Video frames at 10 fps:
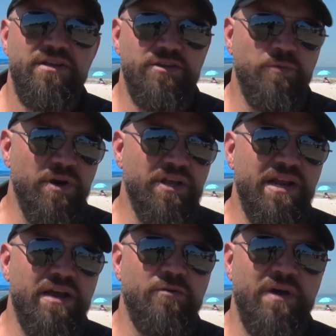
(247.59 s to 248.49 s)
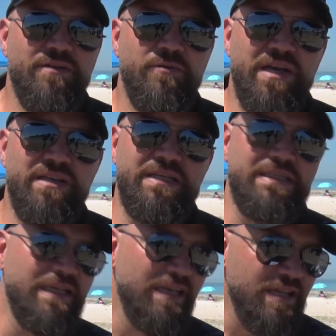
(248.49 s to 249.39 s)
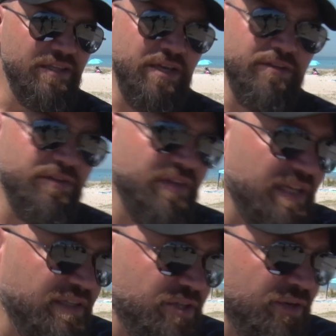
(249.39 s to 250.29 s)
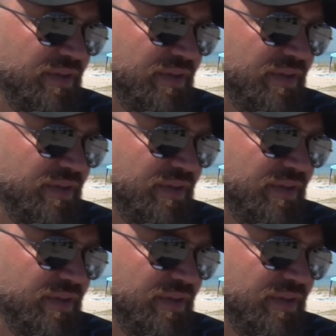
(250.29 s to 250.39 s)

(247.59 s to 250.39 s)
You work it out quite quickly. The other thing too,